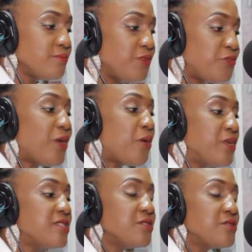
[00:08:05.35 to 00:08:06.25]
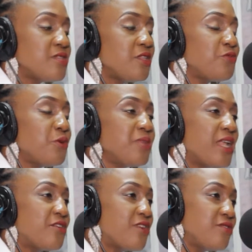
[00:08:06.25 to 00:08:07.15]
before I went into sixth form, then
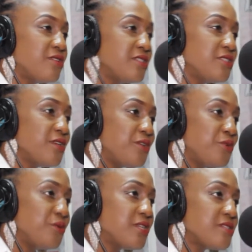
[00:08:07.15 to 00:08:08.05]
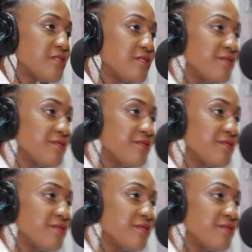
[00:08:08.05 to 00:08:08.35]
I traveled into the US.